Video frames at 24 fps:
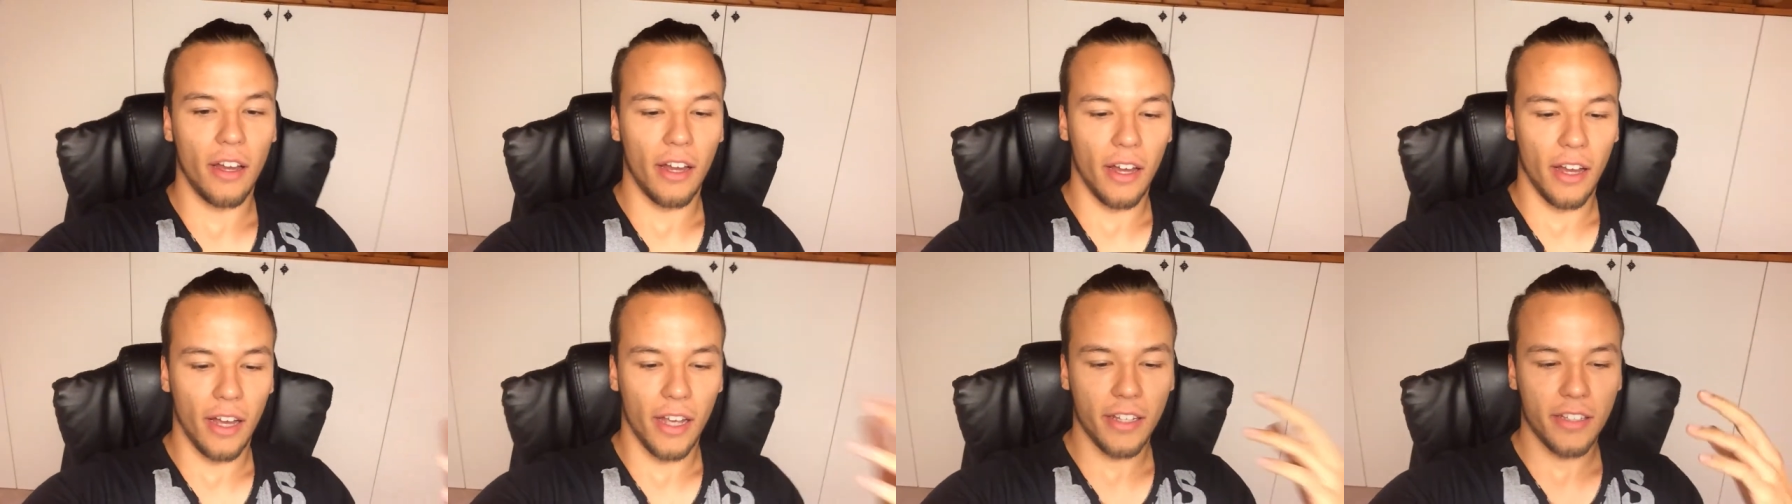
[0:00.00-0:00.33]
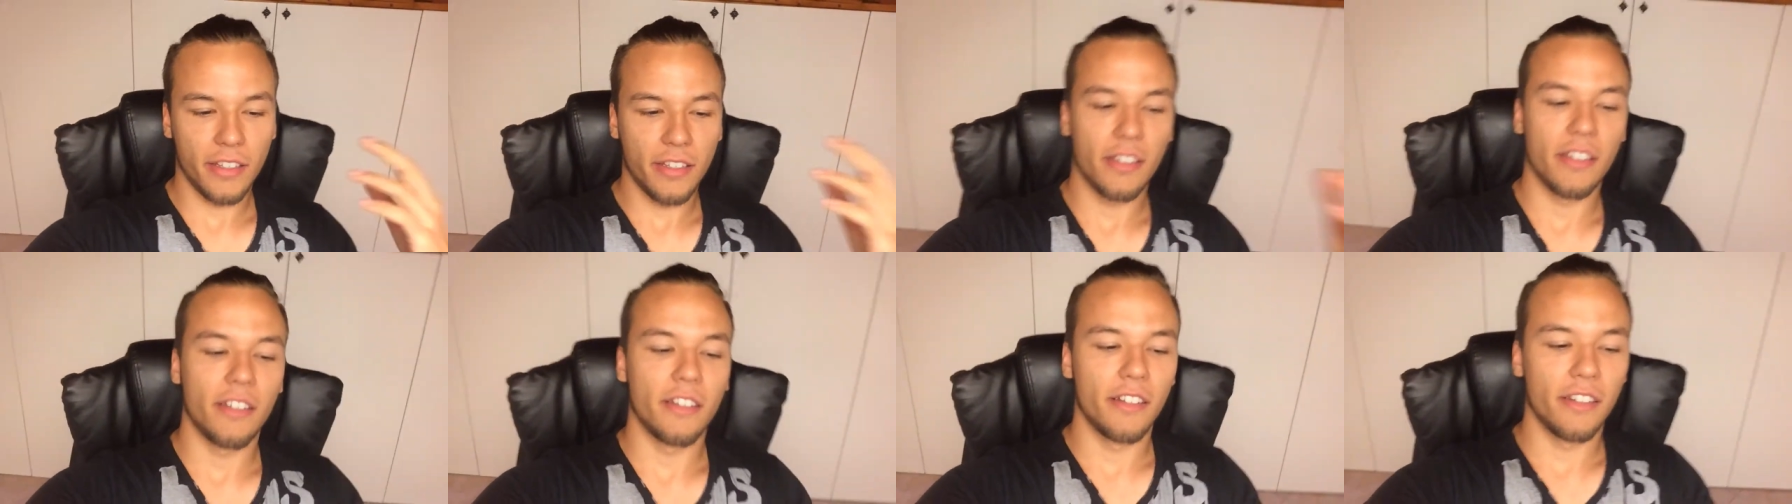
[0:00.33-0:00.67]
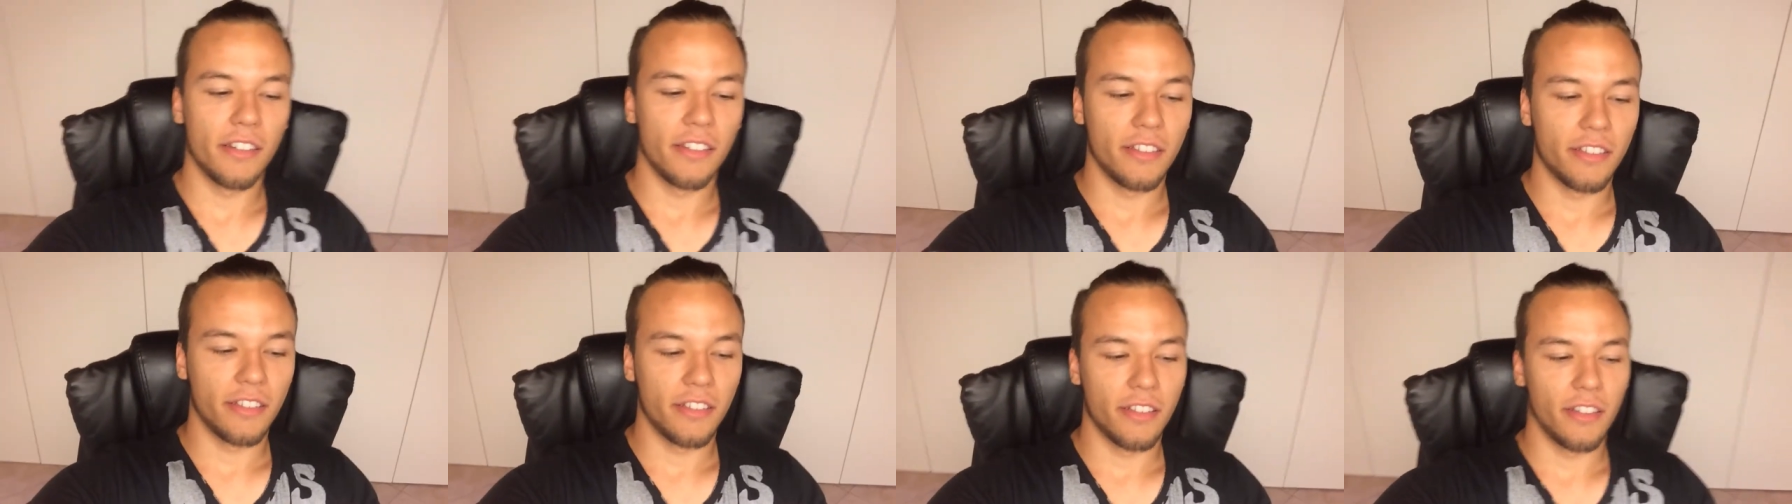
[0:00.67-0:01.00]
I see it
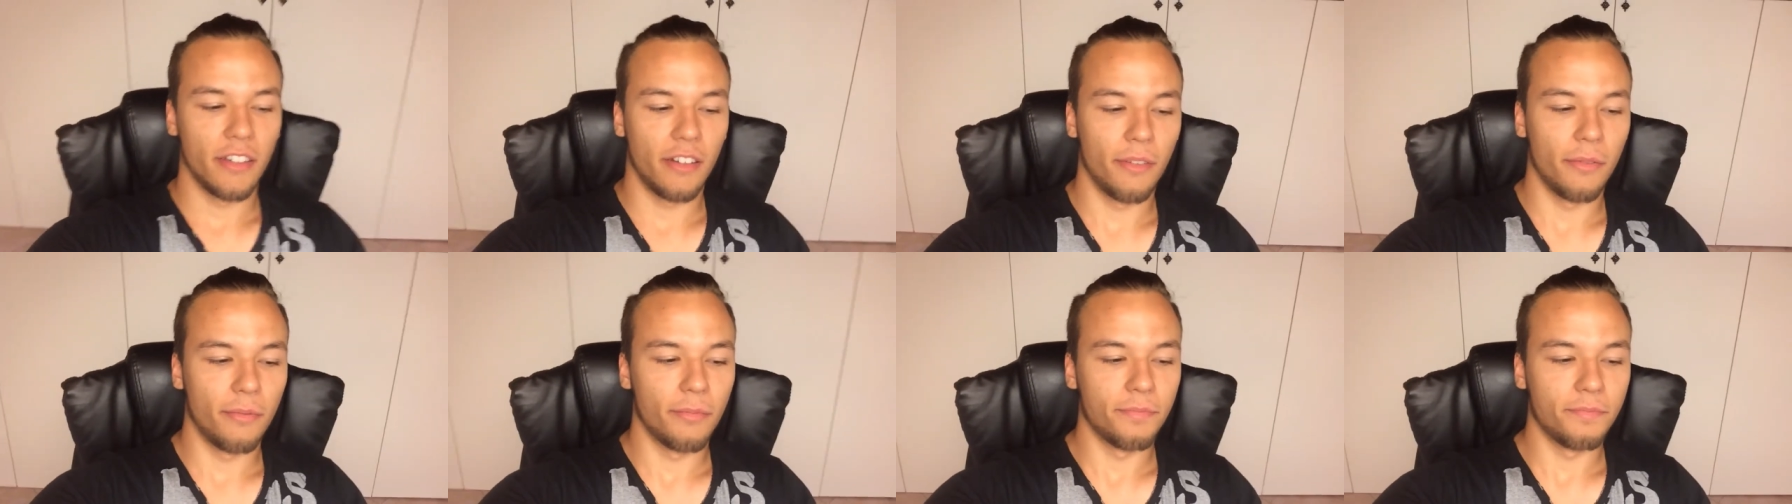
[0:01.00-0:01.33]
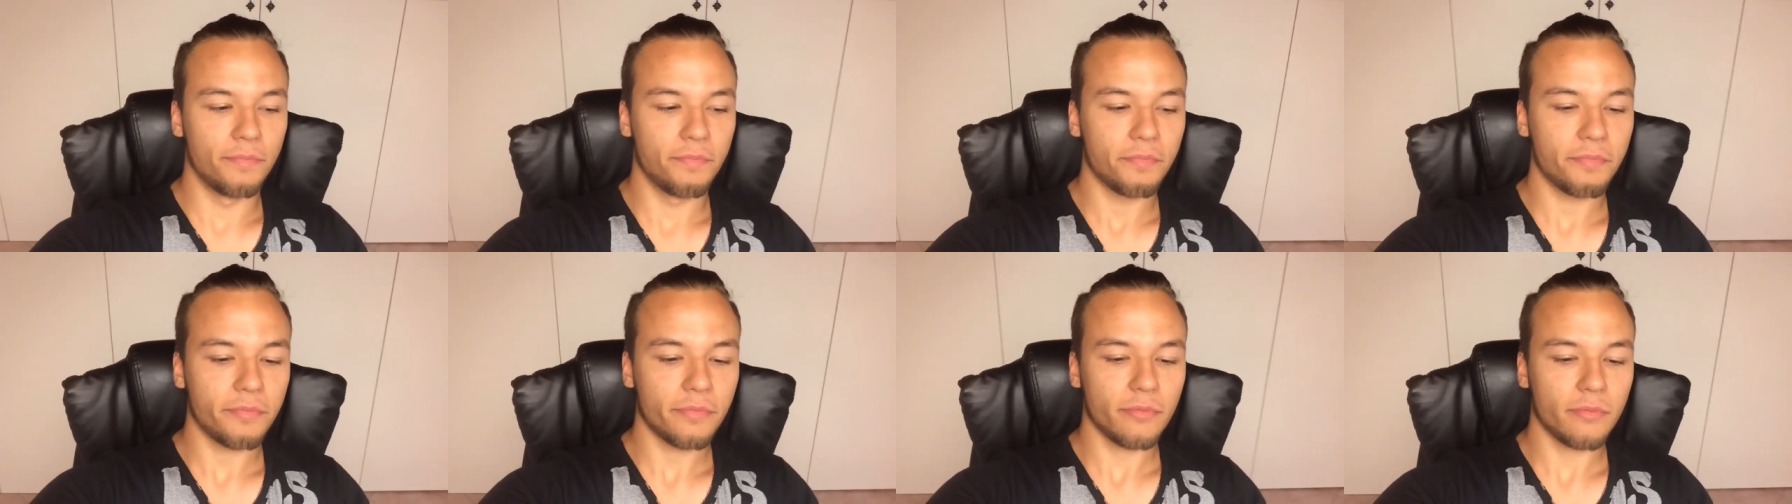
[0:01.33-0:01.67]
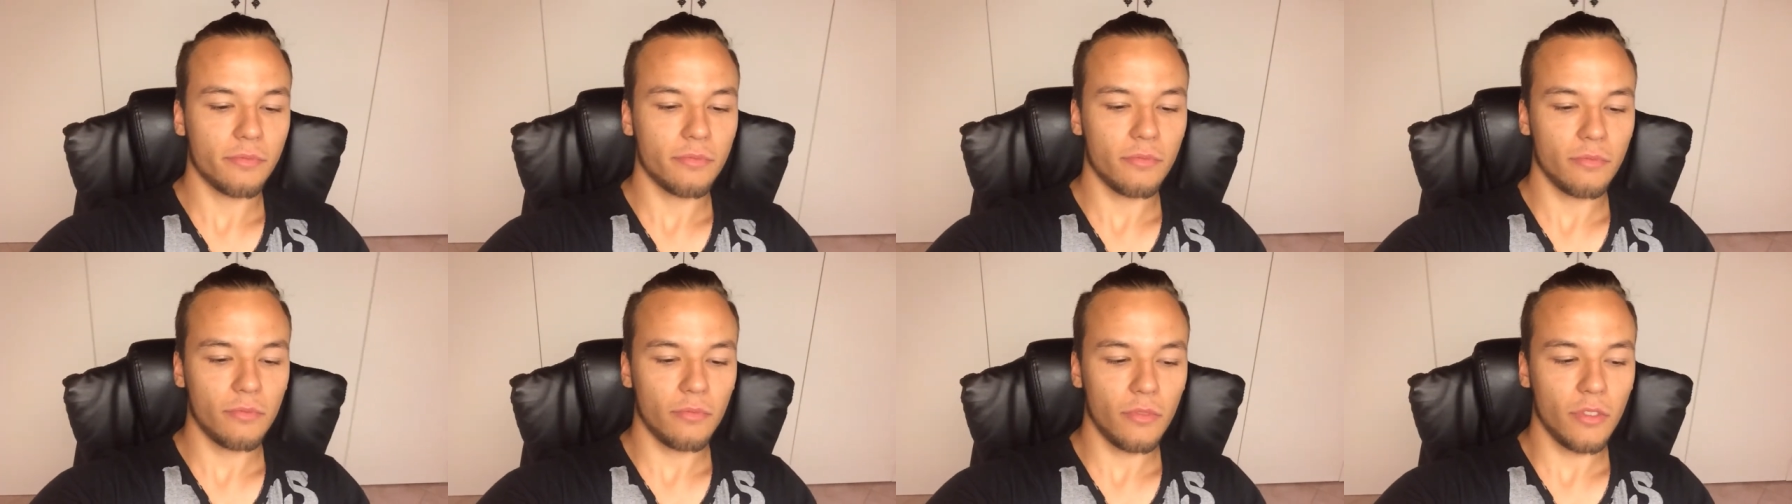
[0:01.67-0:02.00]
as
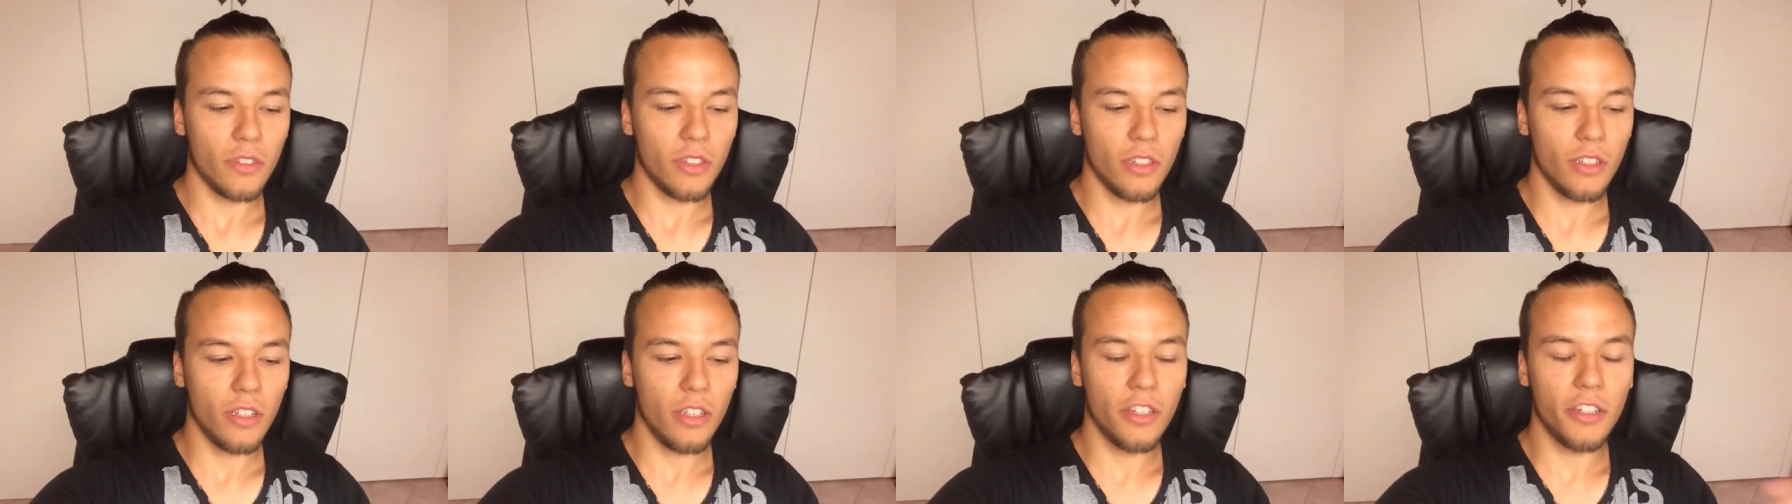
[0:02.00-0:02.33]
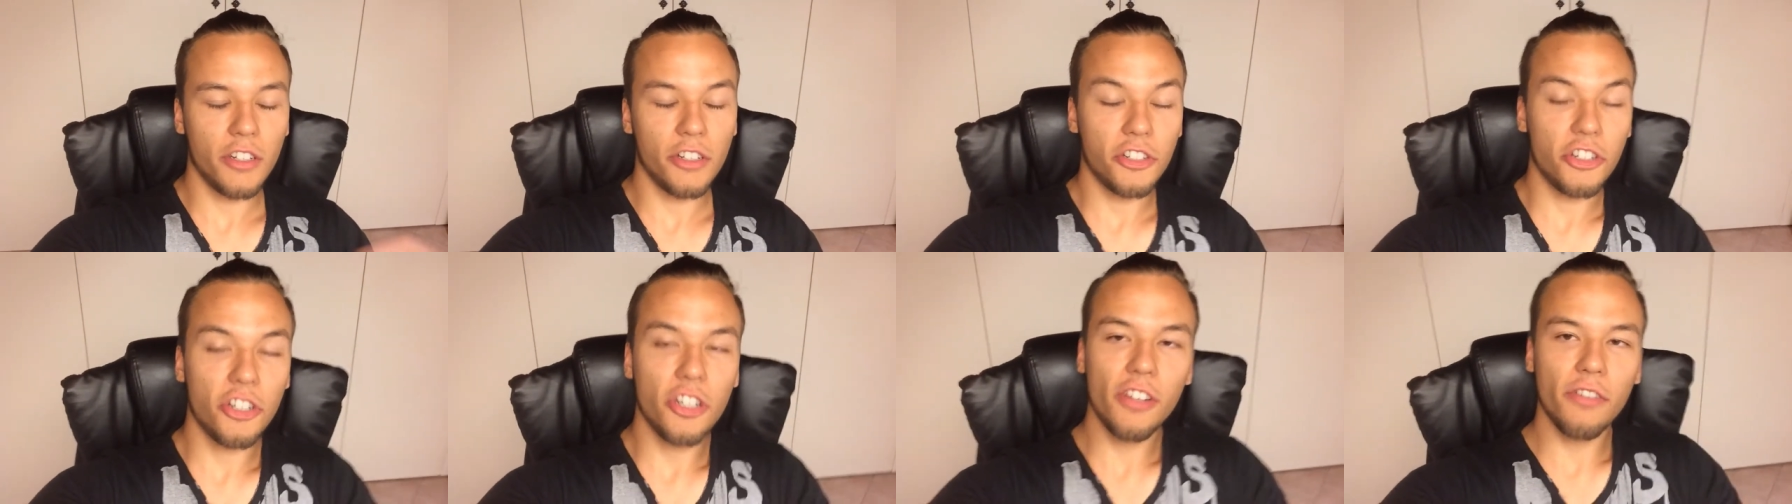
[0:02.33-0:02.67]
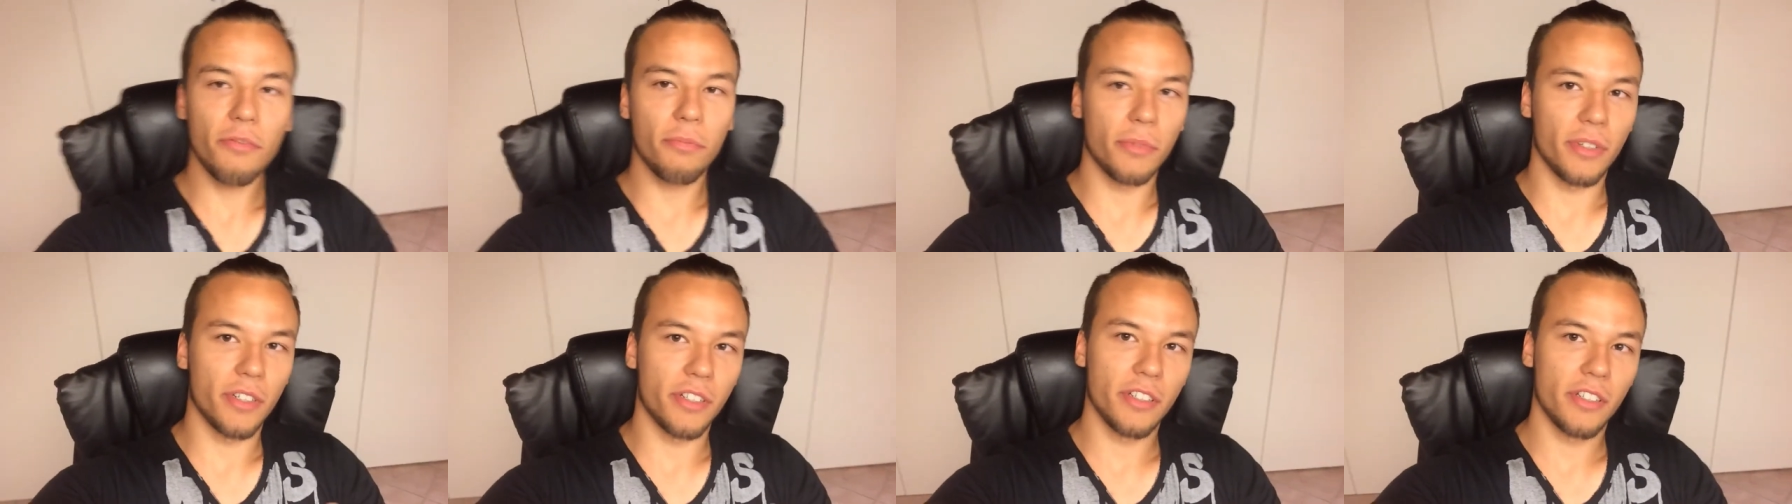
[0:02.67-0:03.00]
an
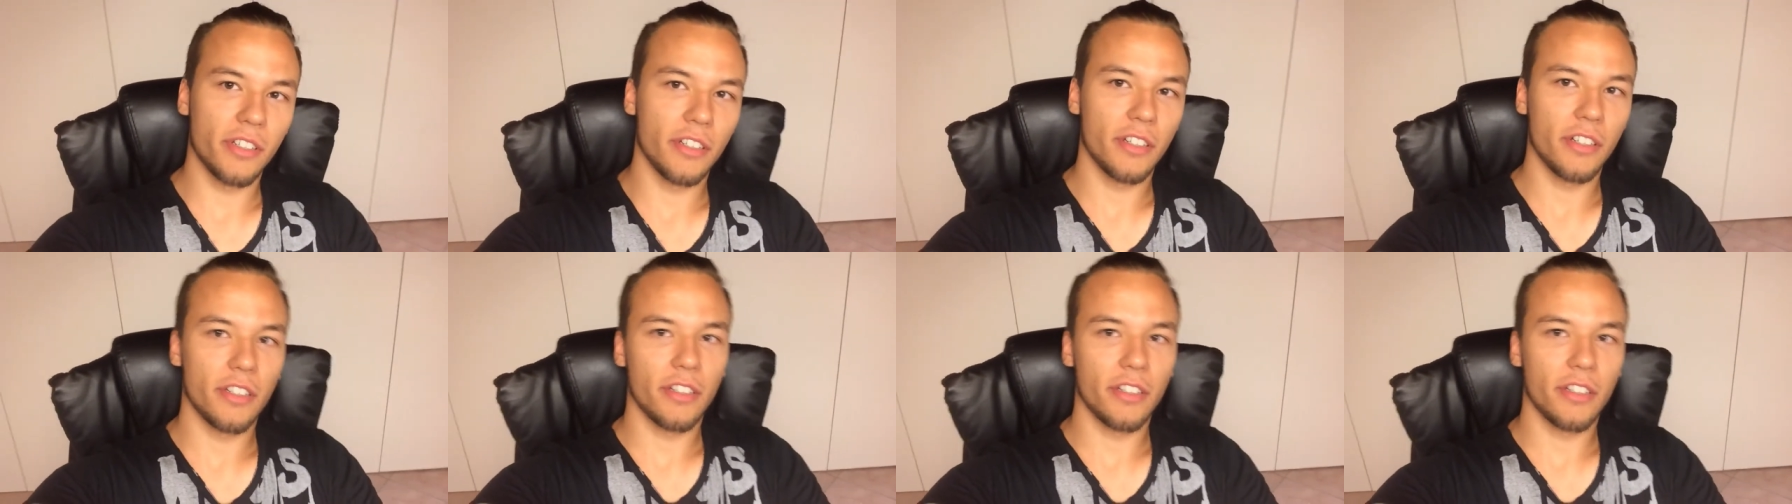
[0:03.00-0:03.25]
achievement,